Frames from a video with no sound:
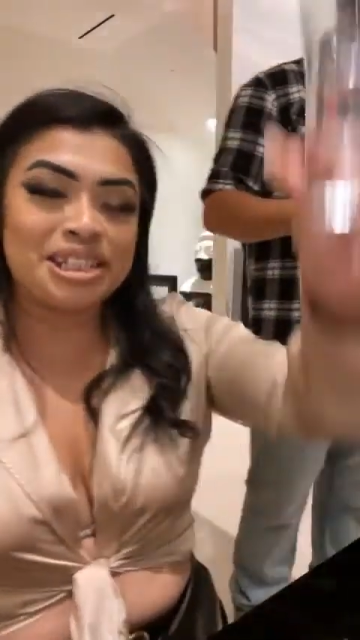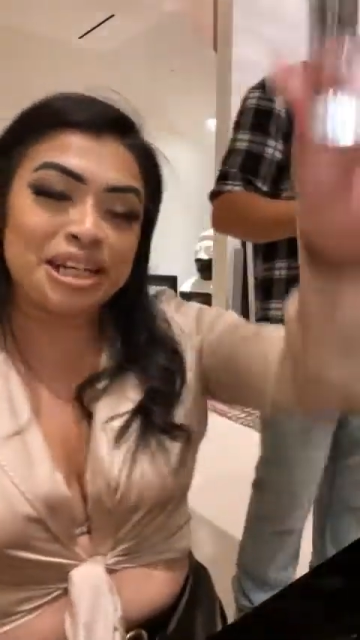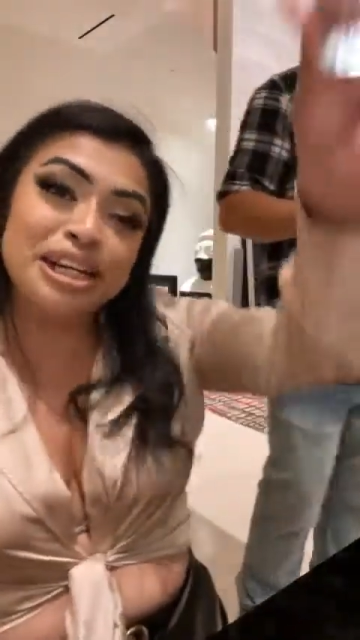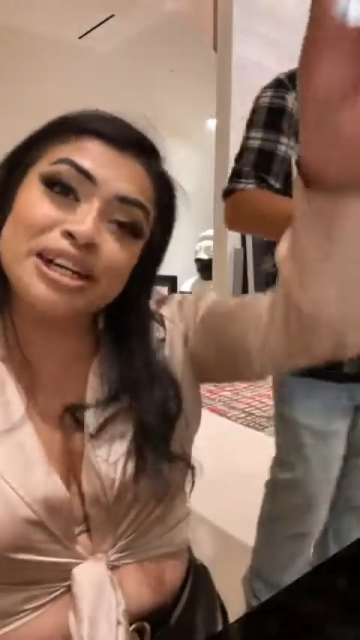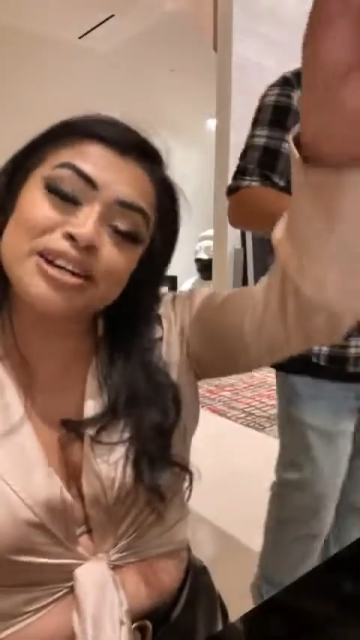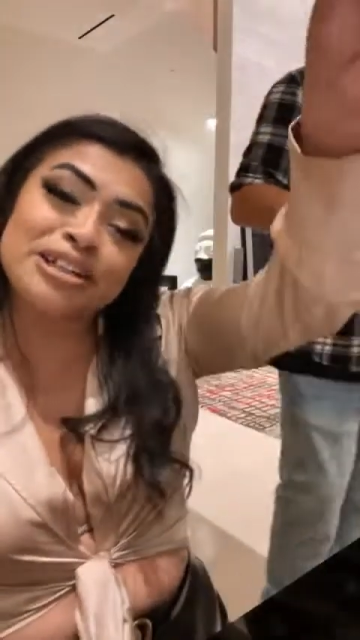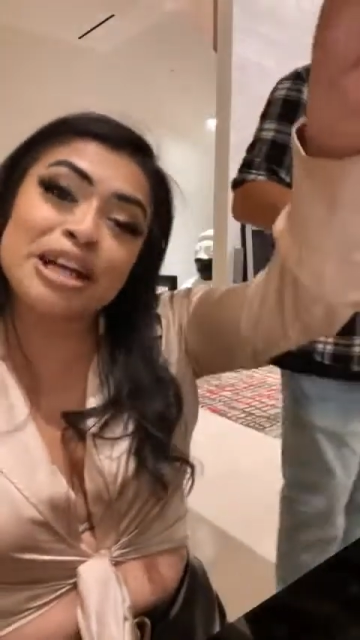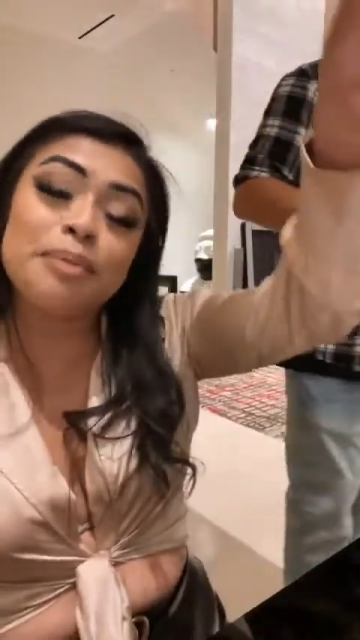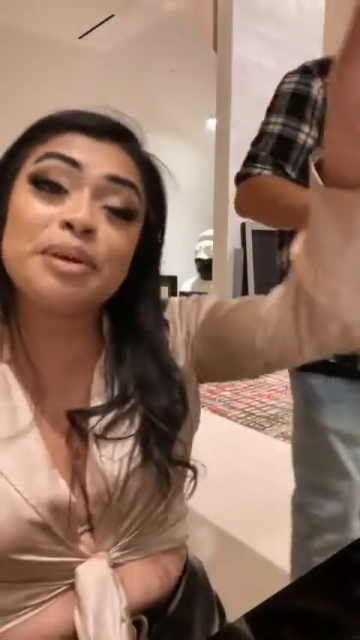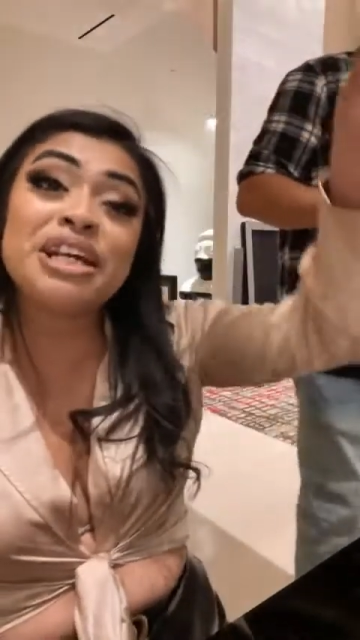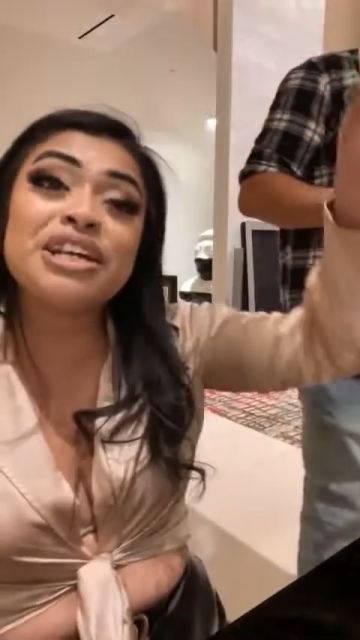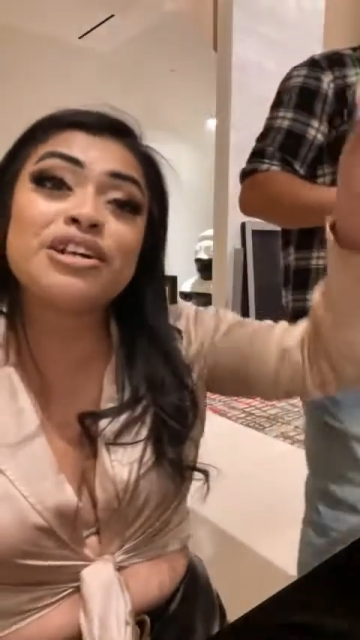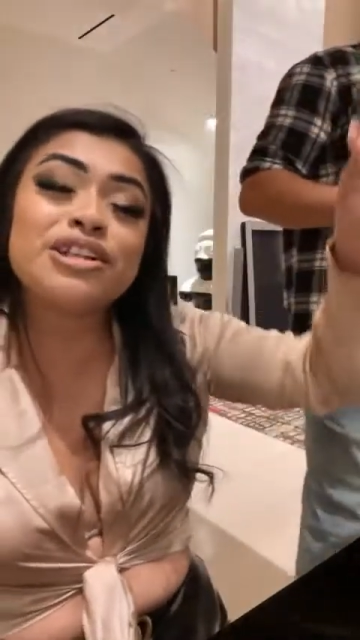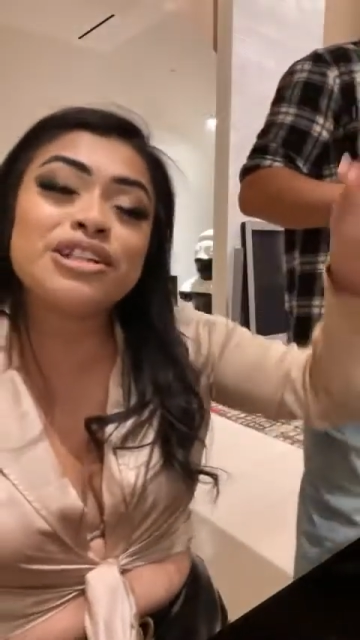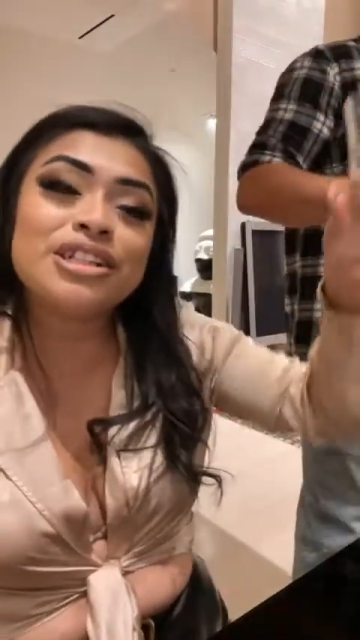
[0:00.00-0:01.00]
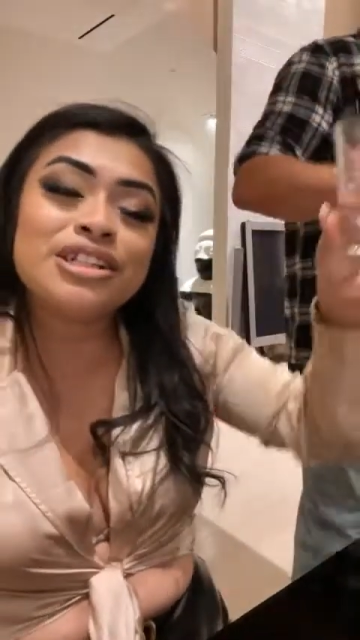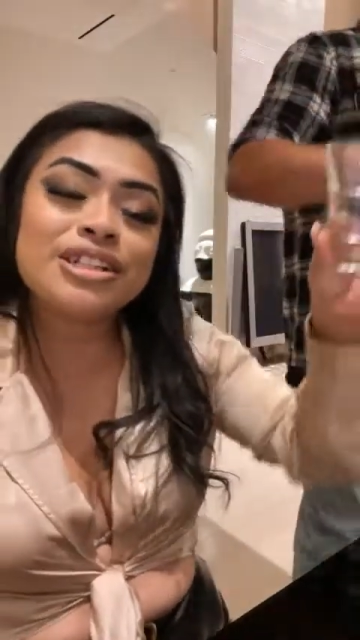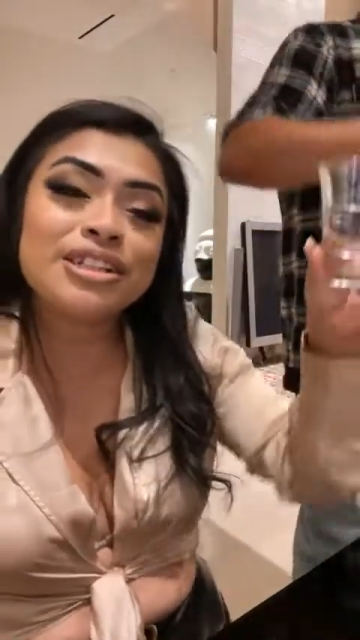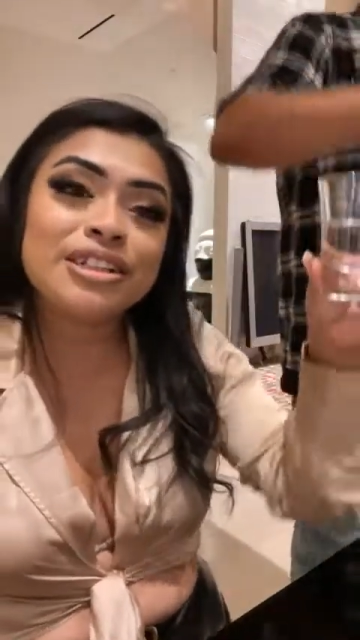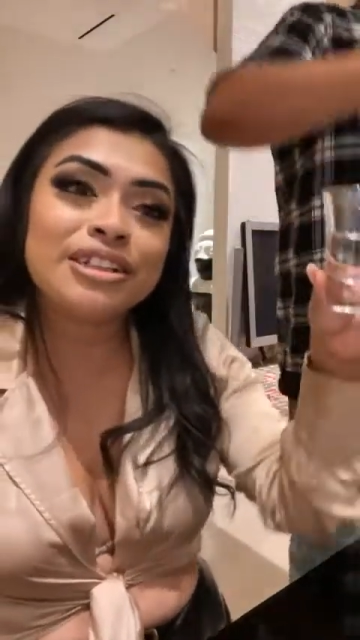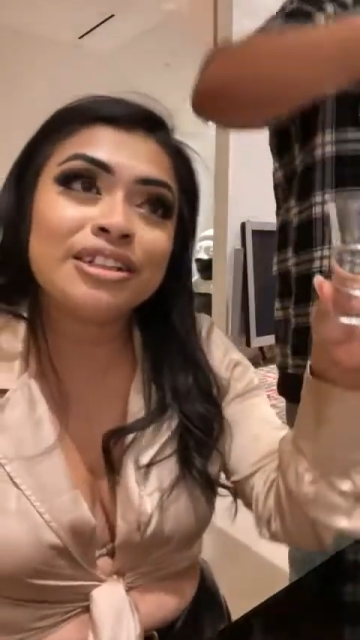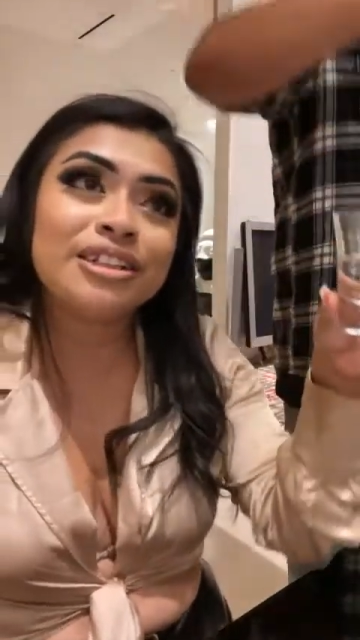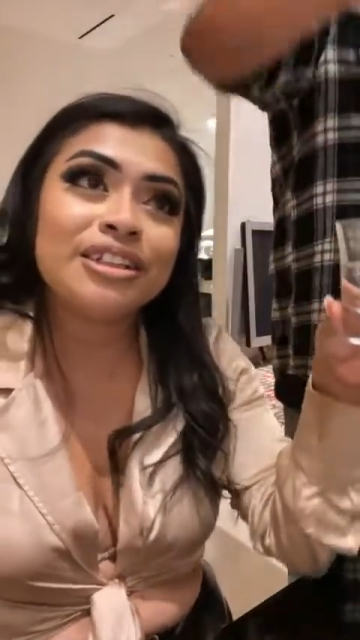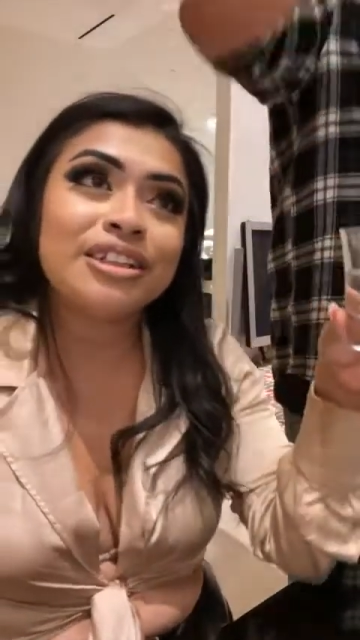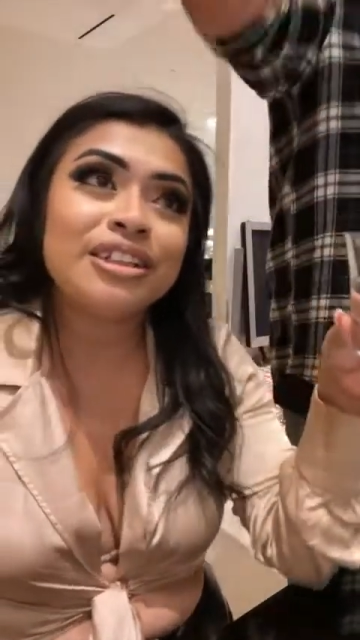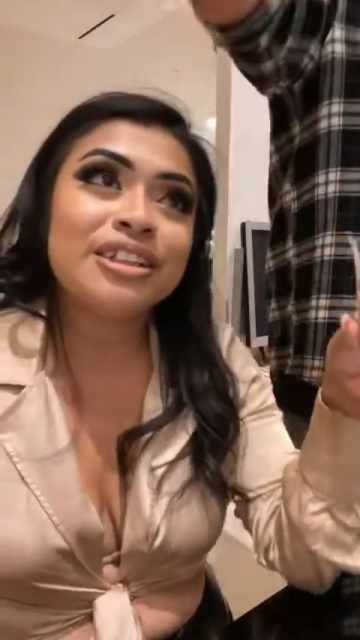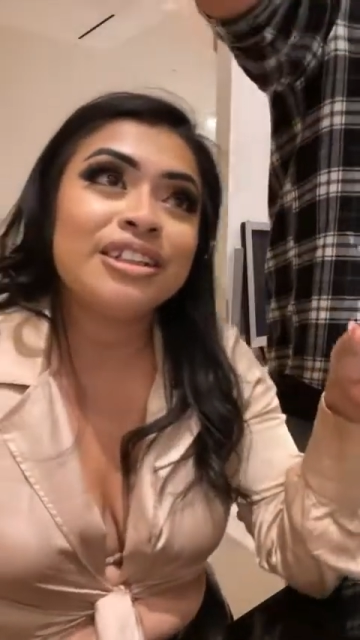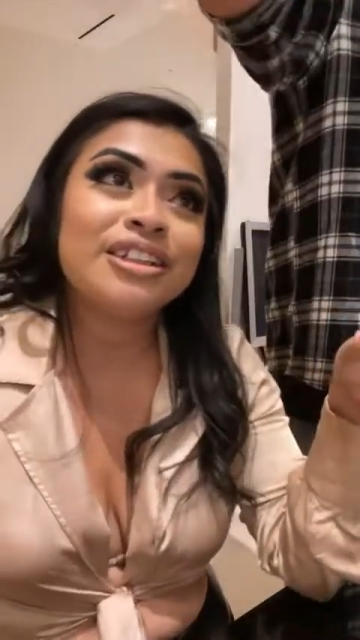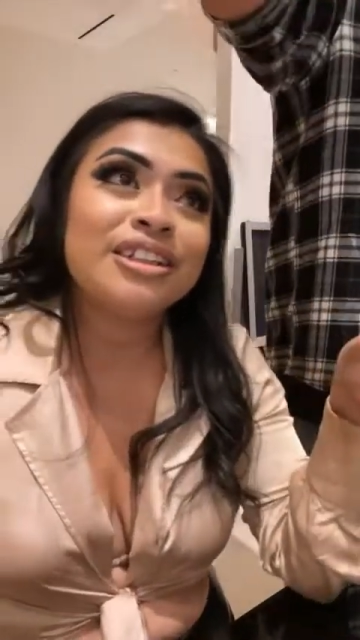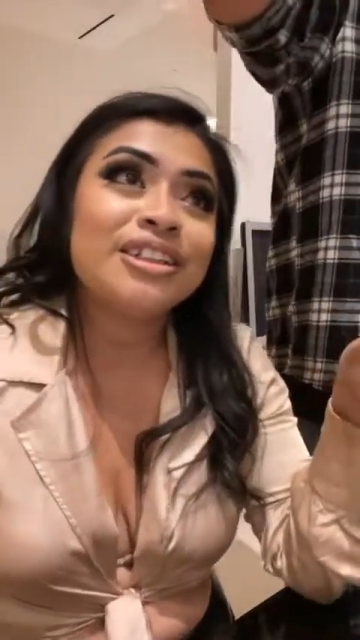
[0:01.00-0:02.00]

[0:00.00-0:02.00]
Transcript: Cheers. How many years? Tattoos tomorrow.